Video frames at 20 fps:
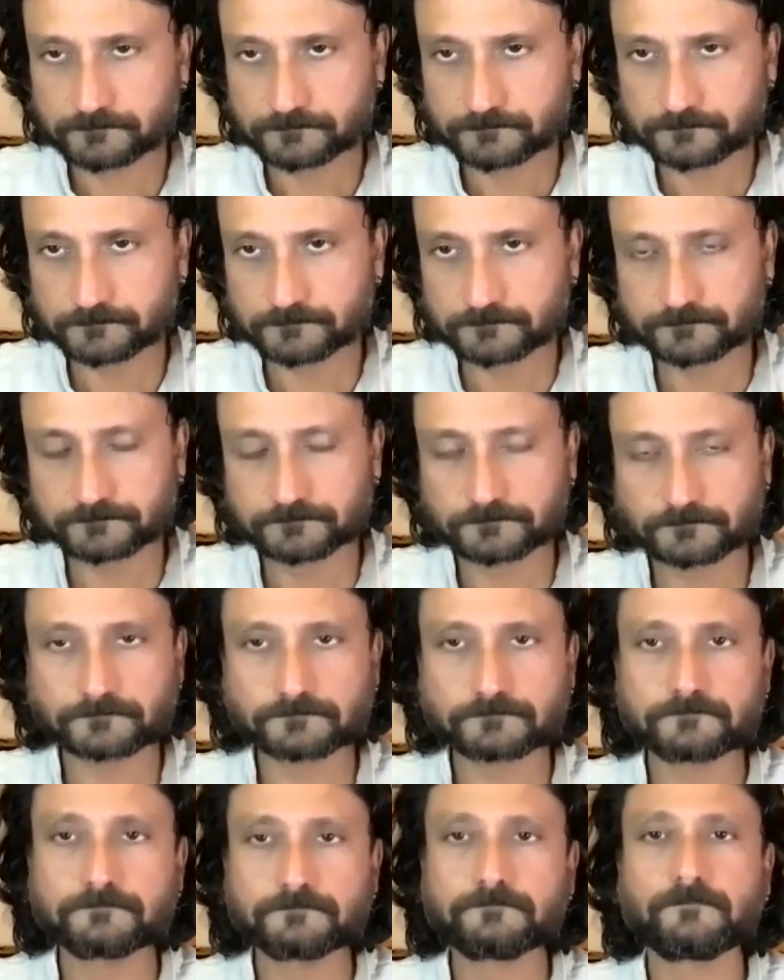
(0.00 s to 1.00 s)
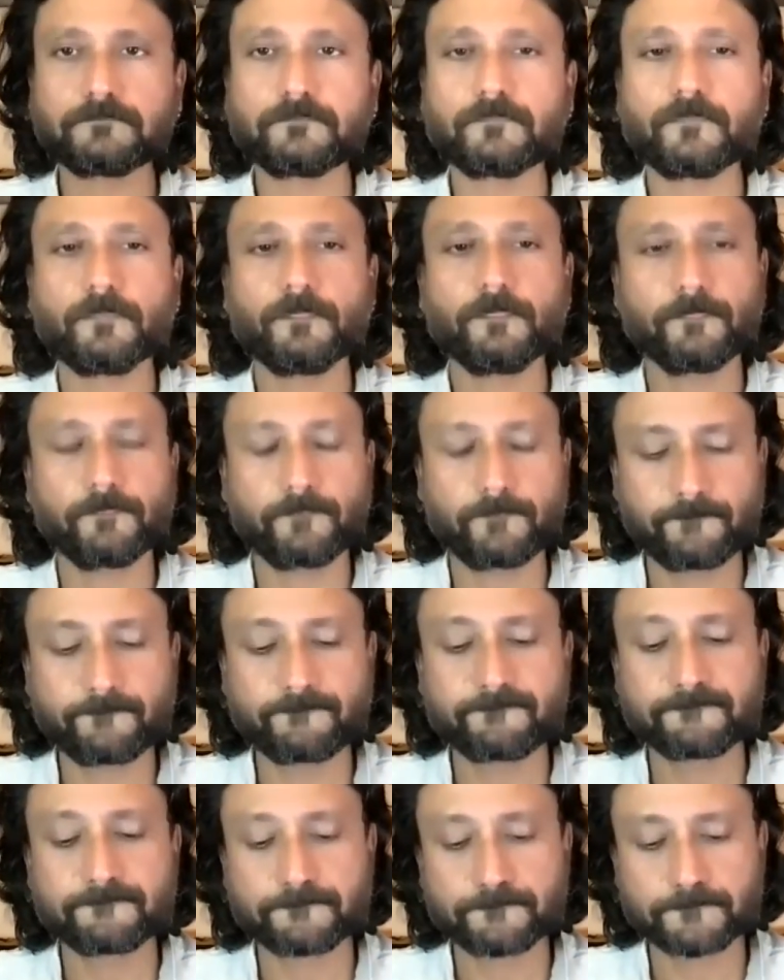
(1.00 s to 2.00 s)

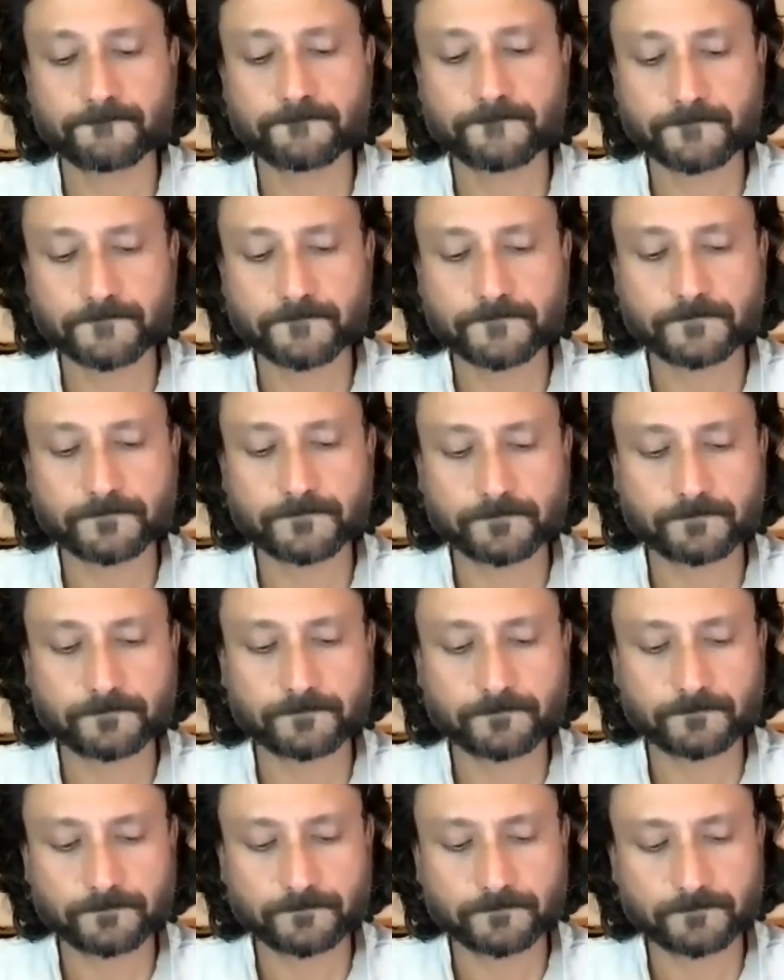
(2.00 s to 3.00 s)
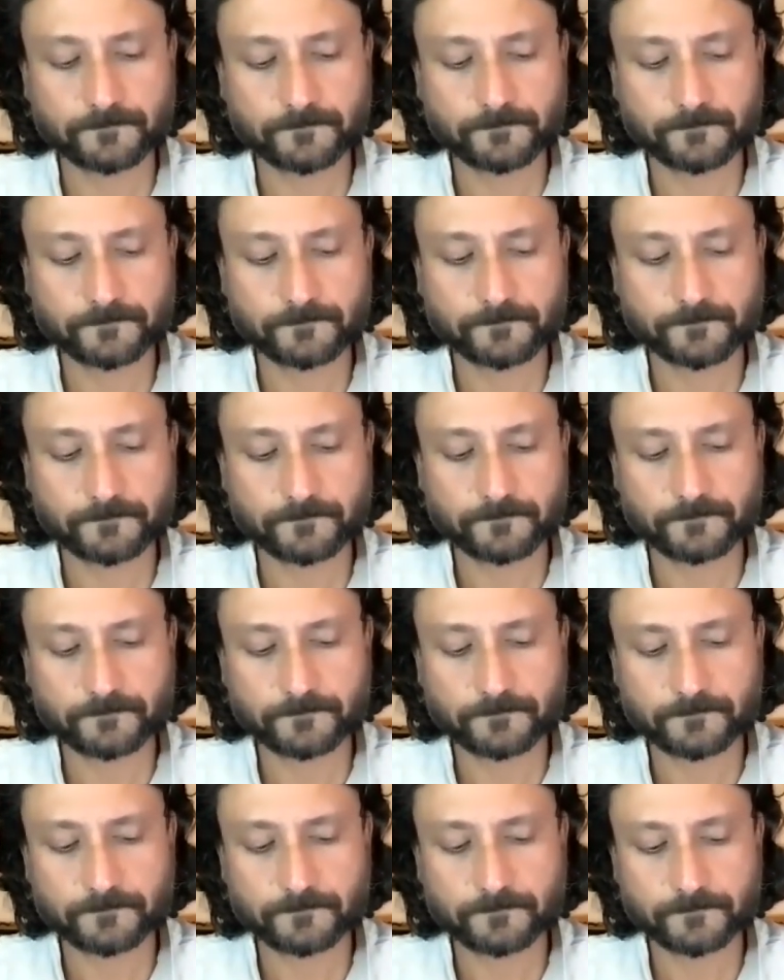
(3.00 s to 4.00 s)

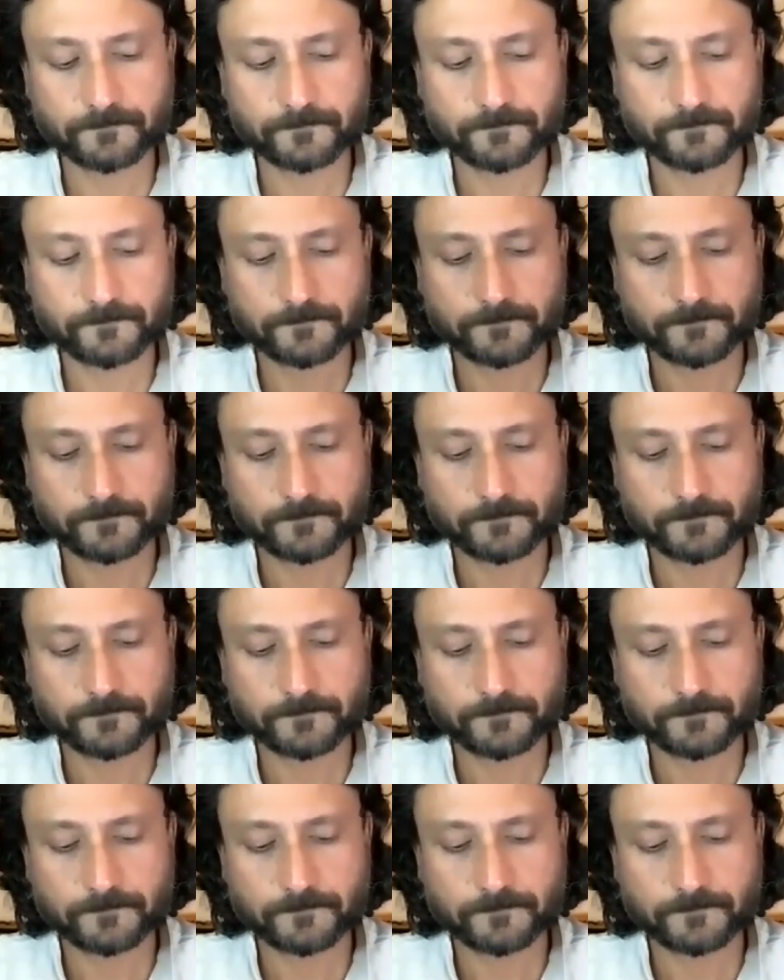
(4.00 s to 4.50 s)
(silent)